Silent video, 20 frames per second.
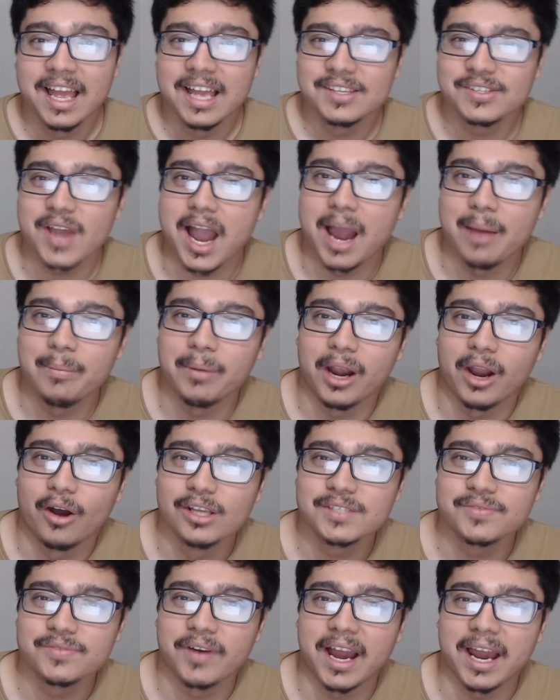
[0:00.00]
So I'm your
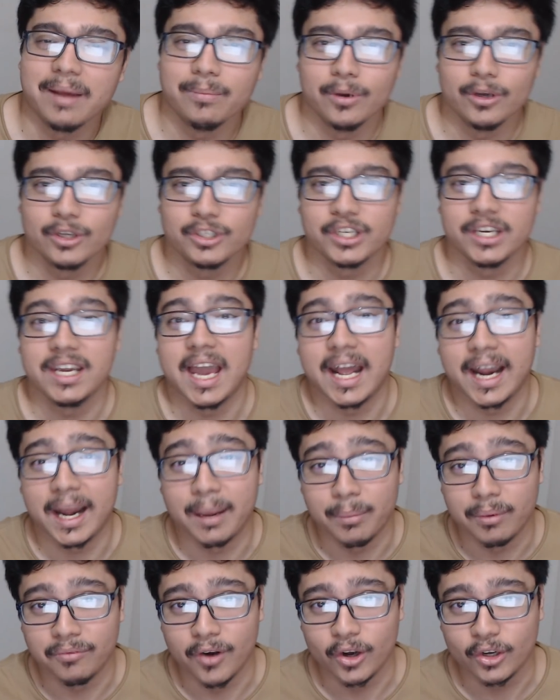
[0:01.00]
host fahimmuchi and
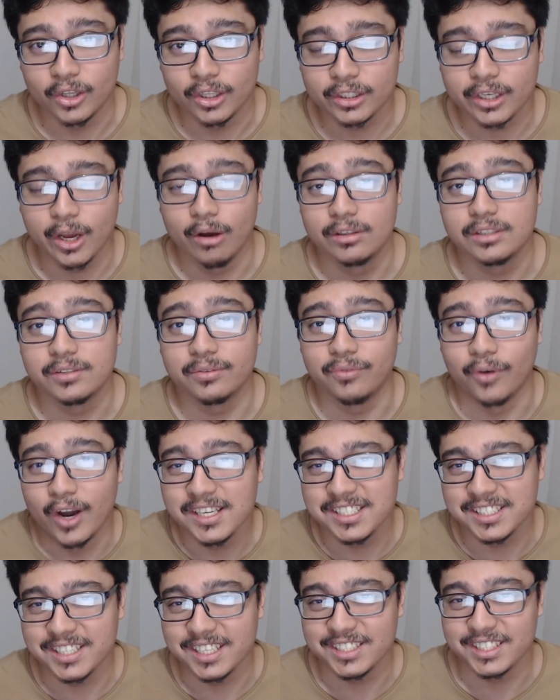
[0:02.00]
I'm a vocal coach,
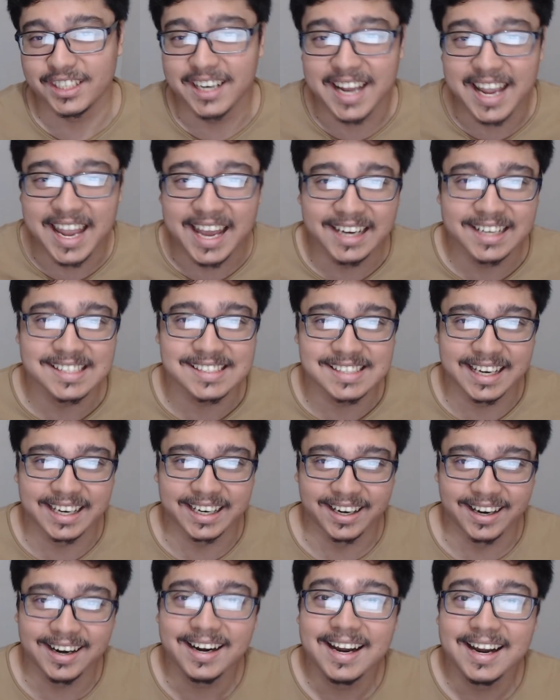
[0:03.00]
voice teacher, and a
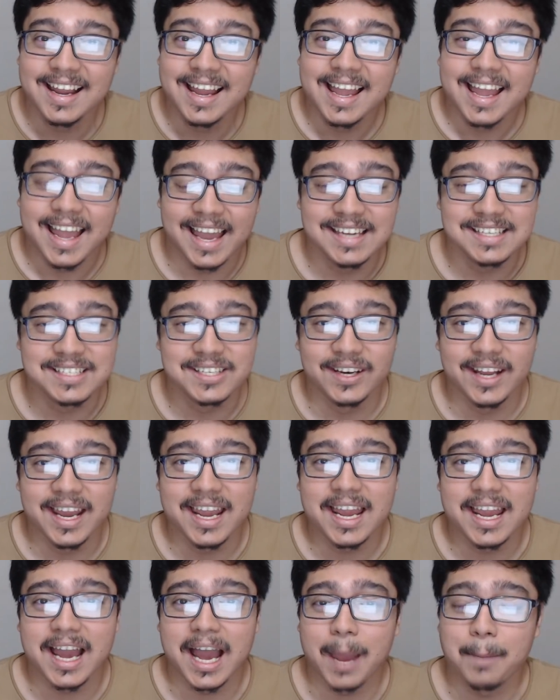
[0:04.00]
singer. And
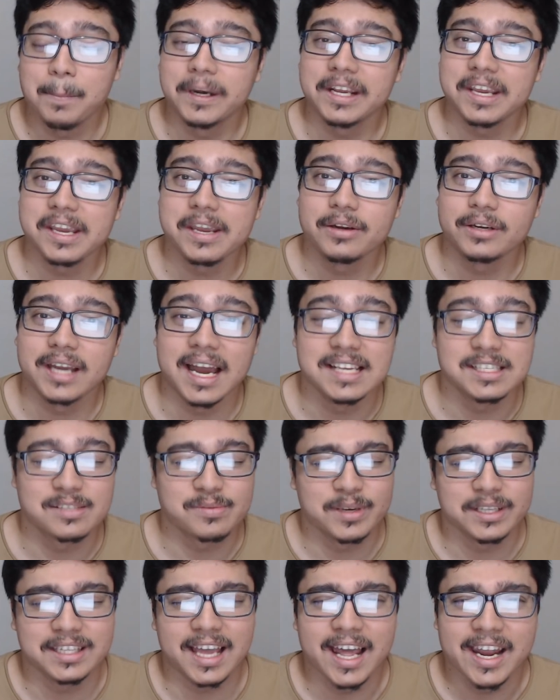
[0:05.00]
today, I'm bringing you guys
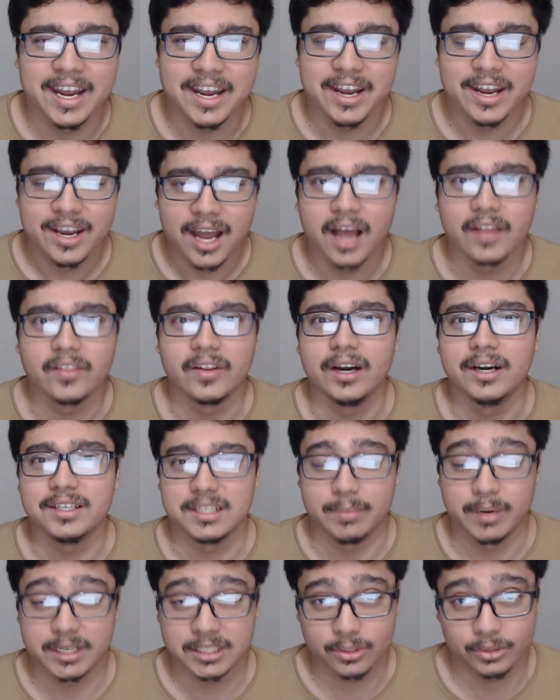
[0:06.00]
with another
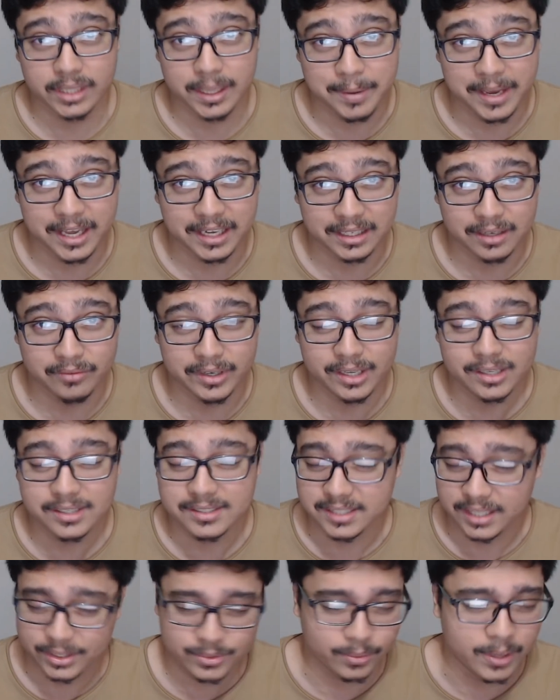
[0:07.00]
DIMASH Kuda Vierga video.
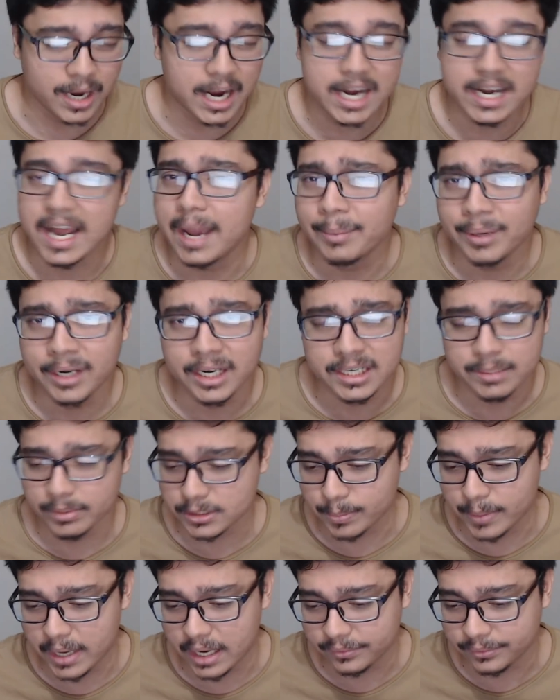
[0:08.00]
That's right, I'm on a
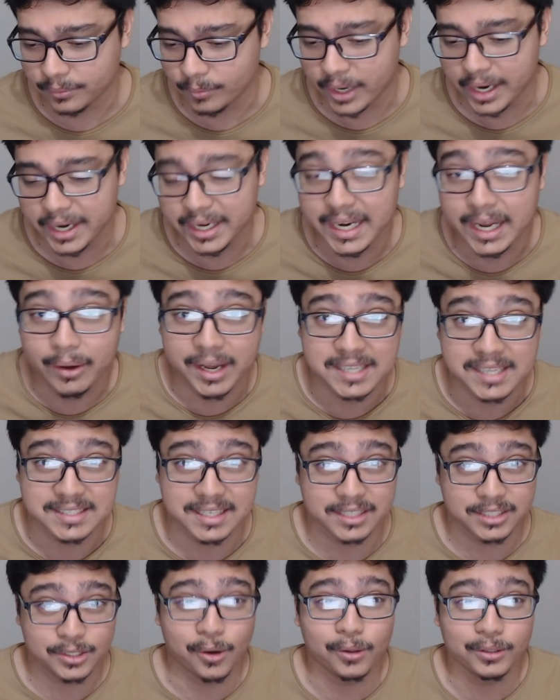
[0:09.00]
DIMASH marathon right now, as
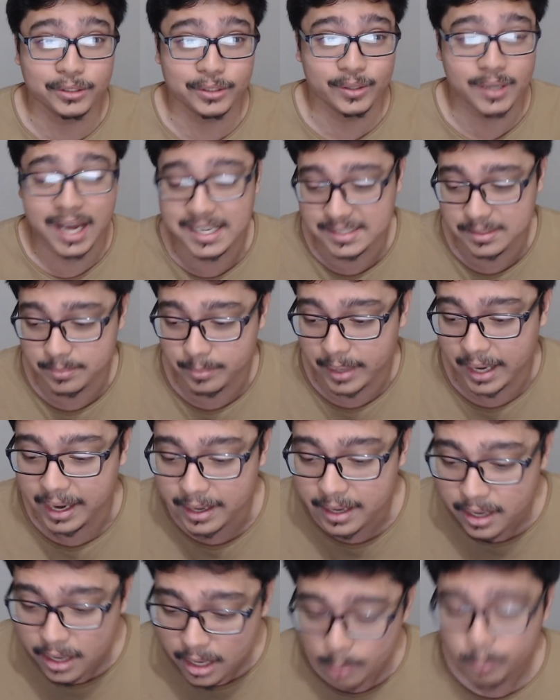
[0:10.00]
I told you guys in my
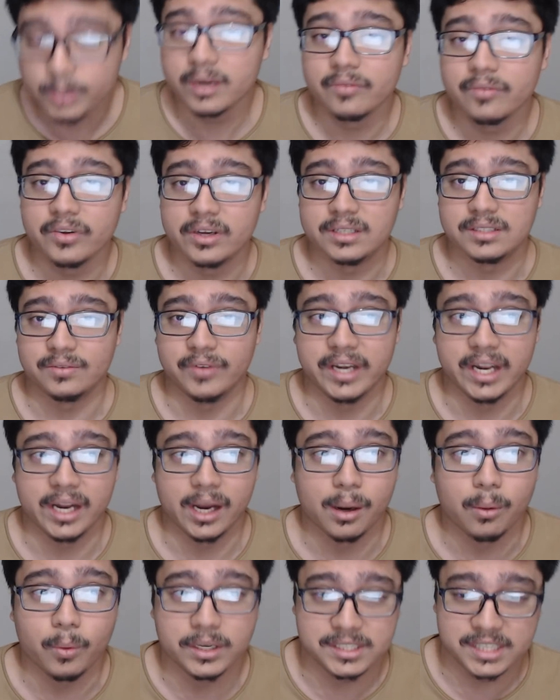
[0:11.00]
previous video,
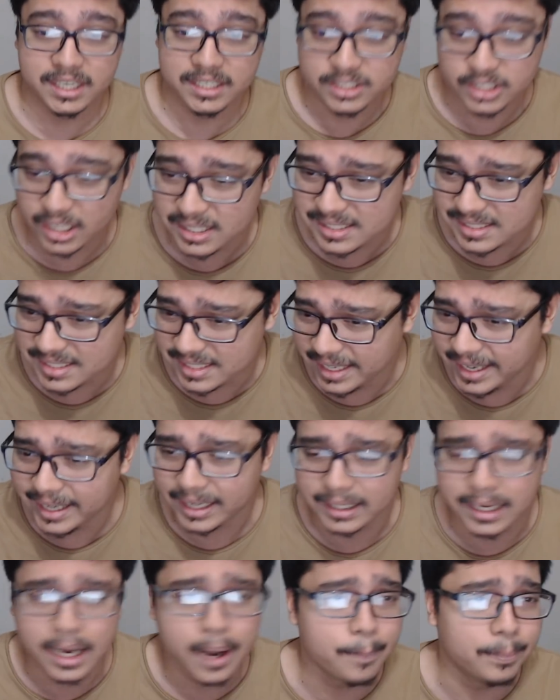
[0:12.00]
which I just
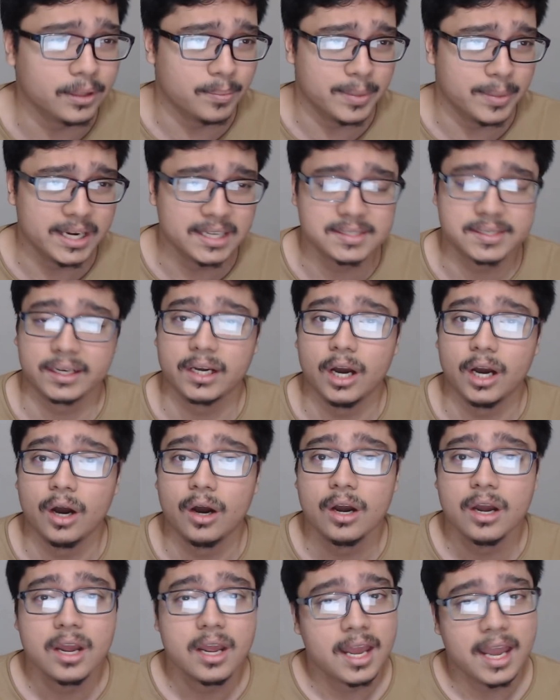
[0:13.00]
did a couple of minutes
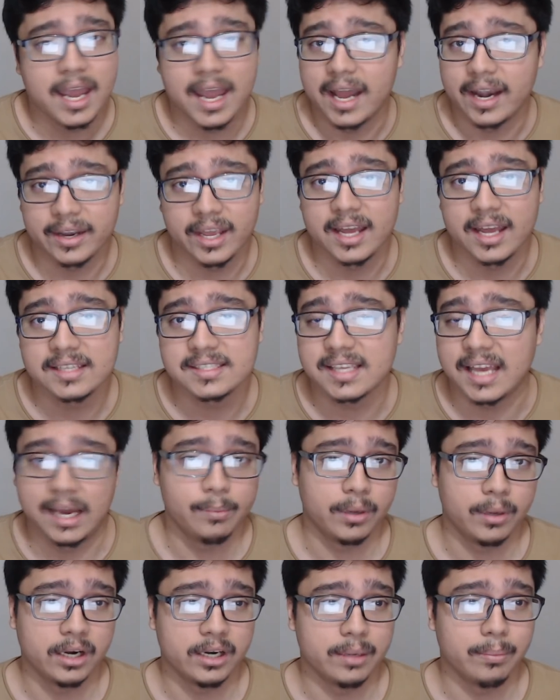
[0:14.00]
ago. And yes, I'm
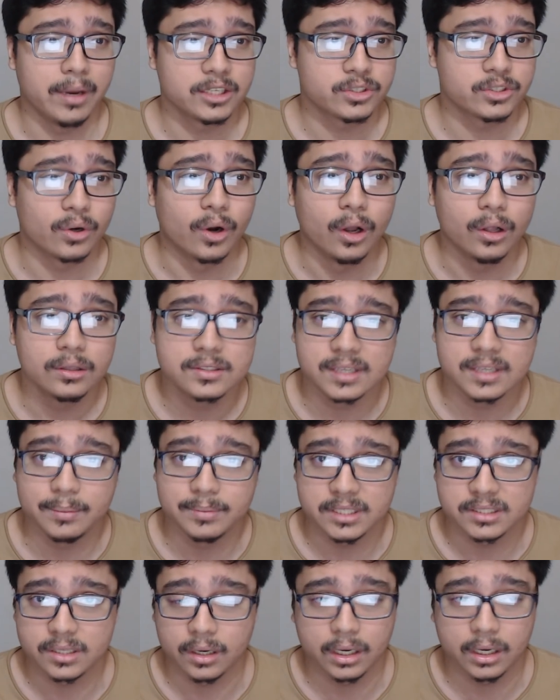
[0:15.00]
on a DIMASH roll, so I'm
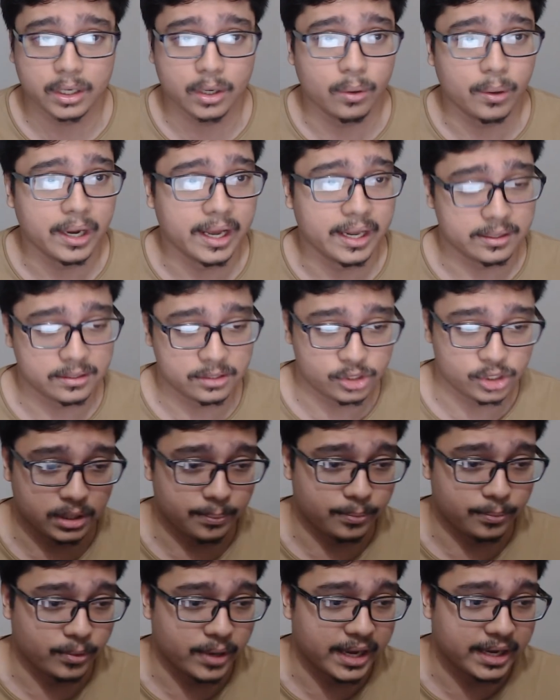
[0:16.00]
just gonna go ahead and
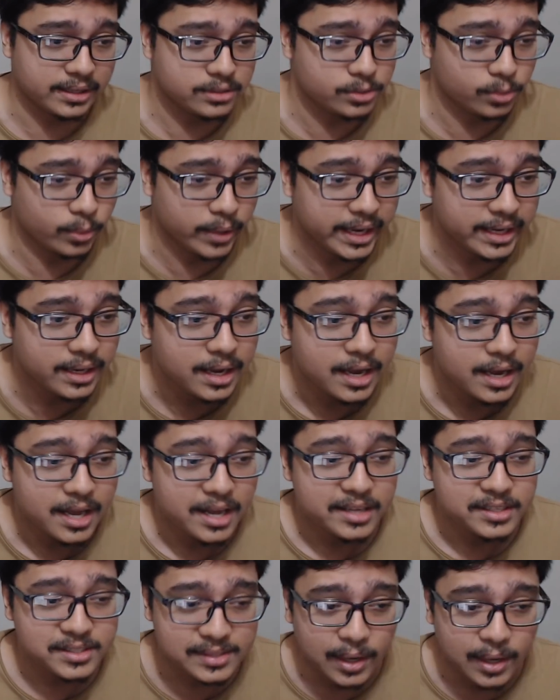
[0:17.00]
jump right into it.
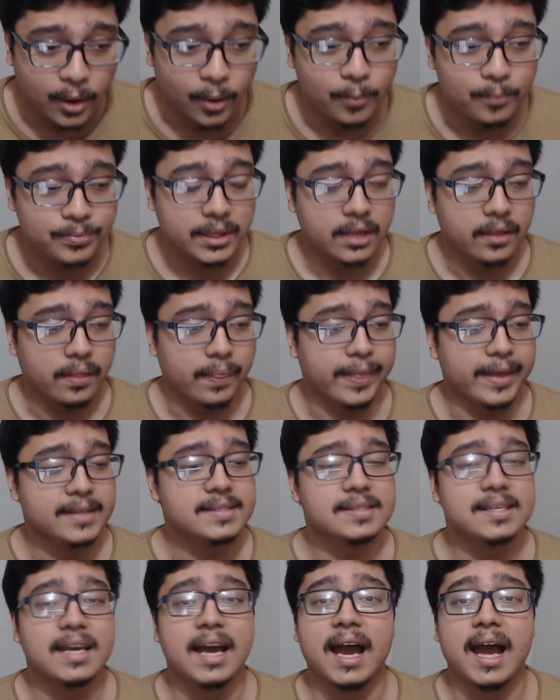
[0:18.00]
So,
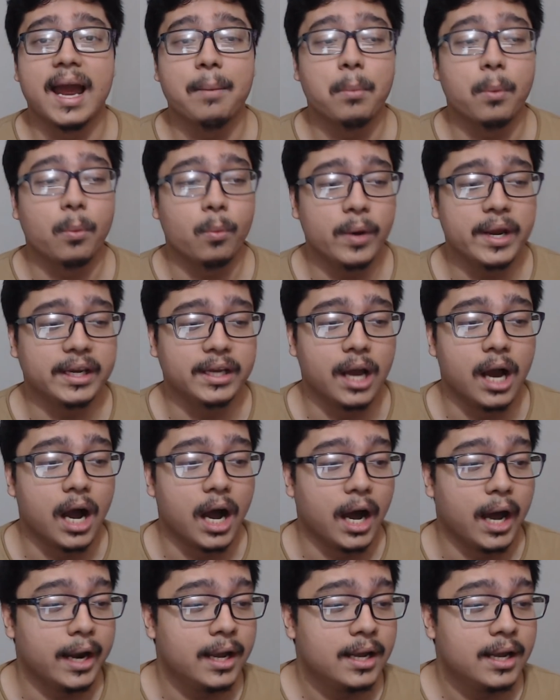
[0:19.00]
this time we
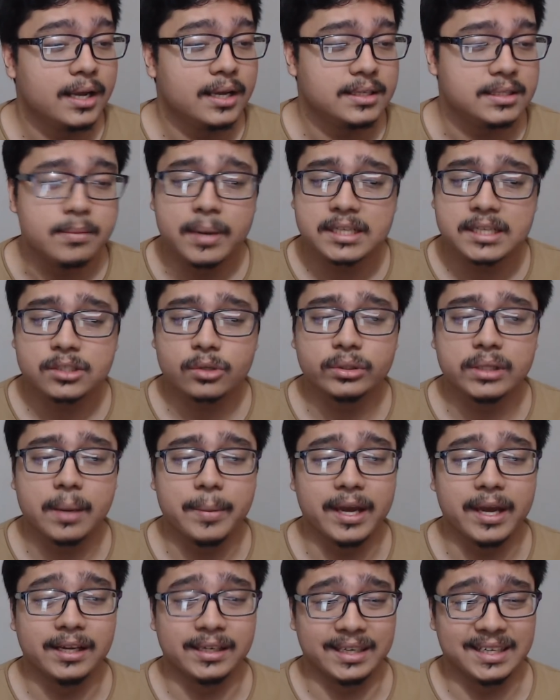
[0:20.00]
got DIMASH Kuda
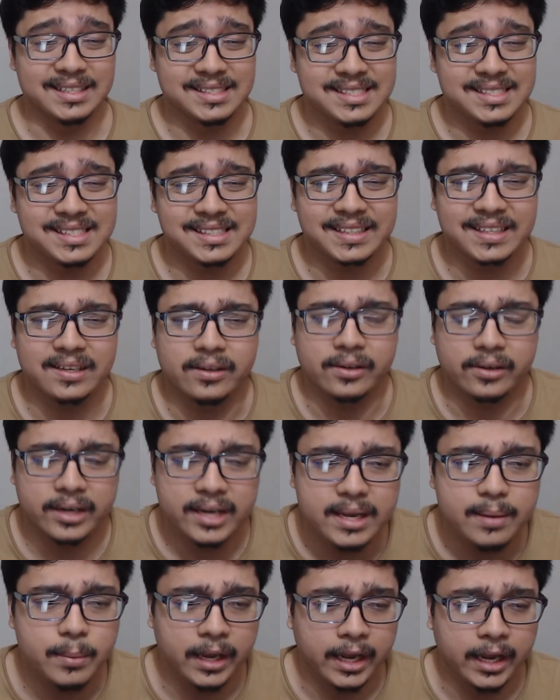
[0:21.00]
Vierga
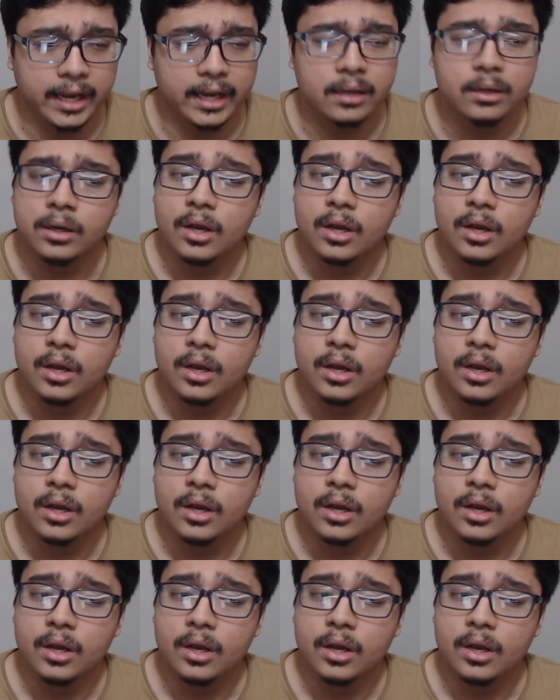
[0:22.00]
screaming